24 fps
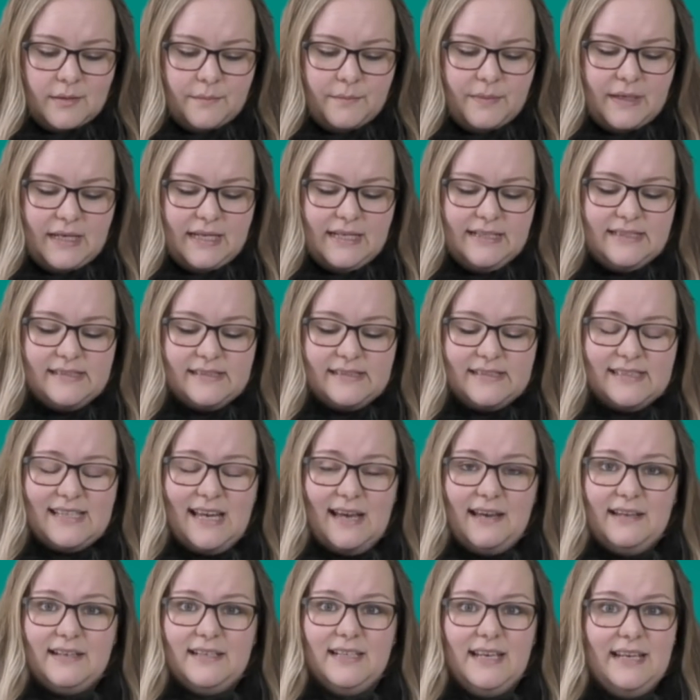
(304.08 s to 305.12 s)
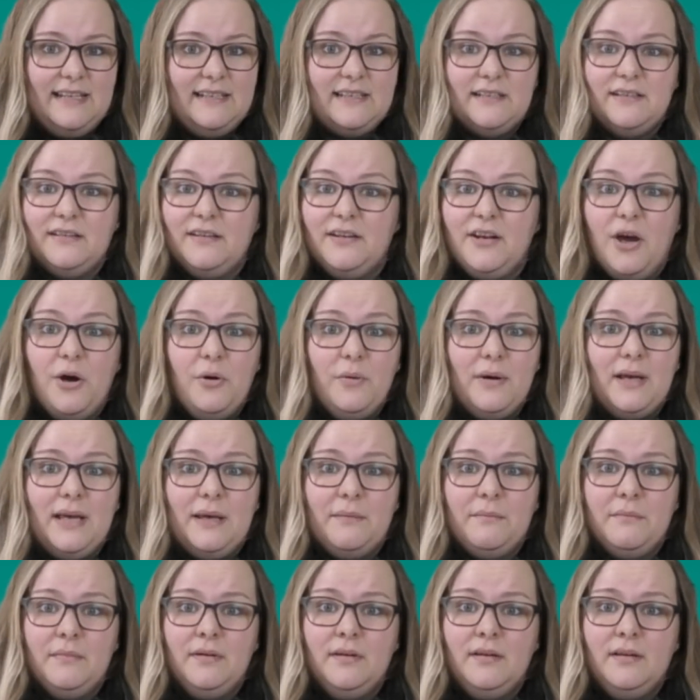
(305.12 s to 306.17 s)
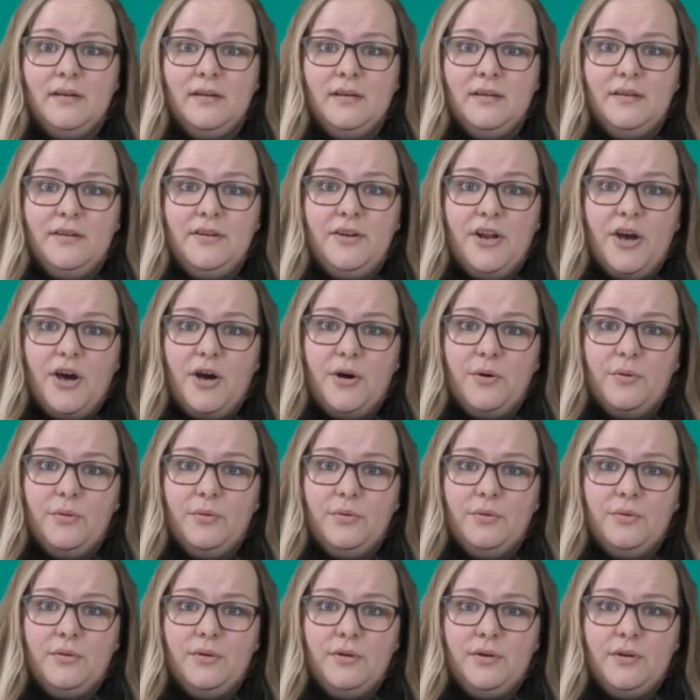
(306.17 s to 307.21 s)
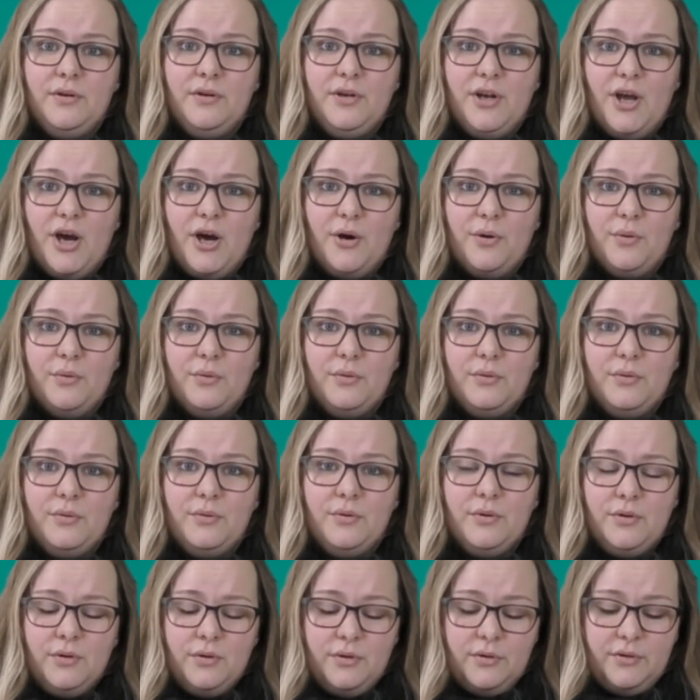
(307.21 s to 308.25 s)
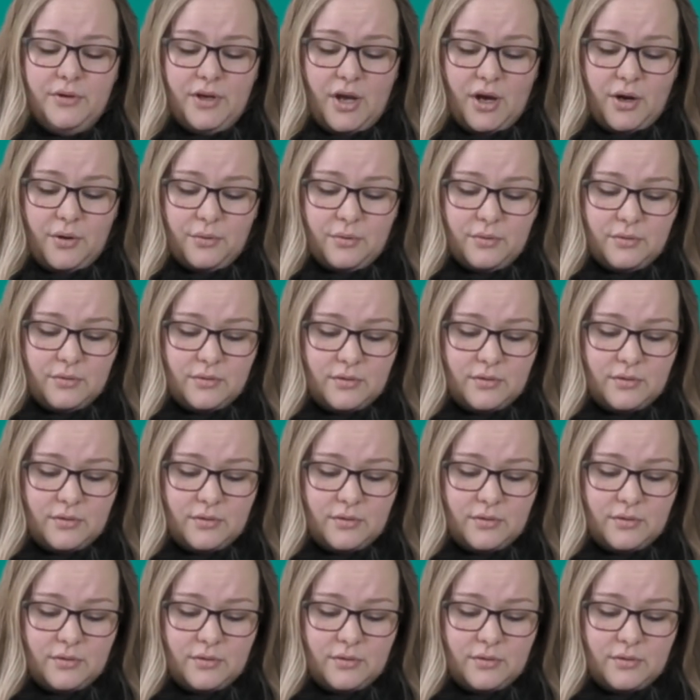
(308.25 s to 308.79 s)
Peter said he didn't know him. No, no, no.